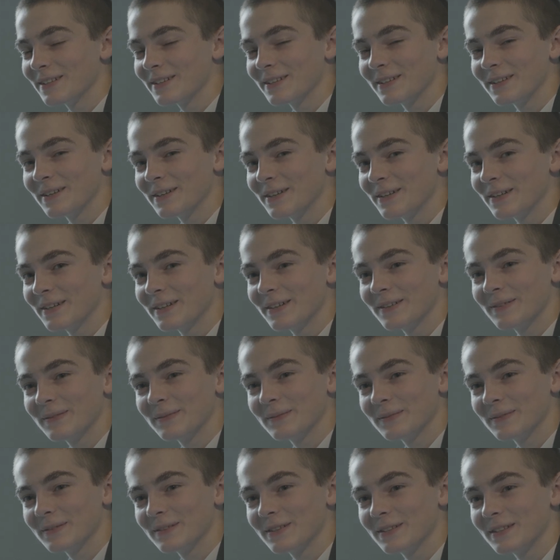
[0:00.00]
uh,
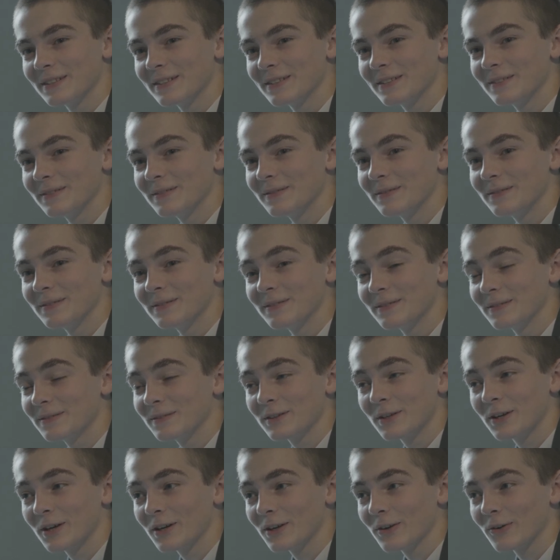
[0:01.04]
just
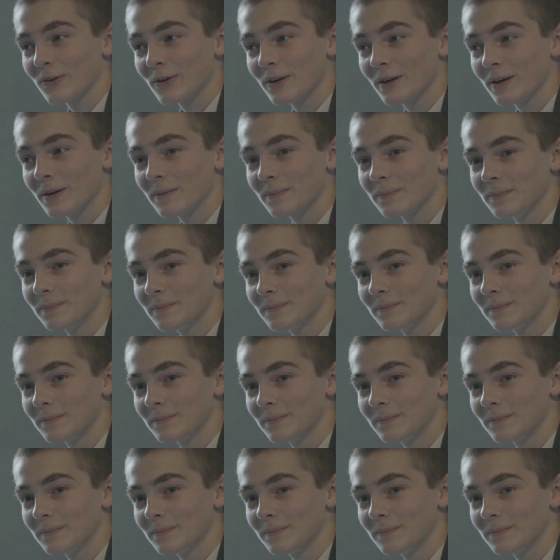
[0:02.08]
talk crap.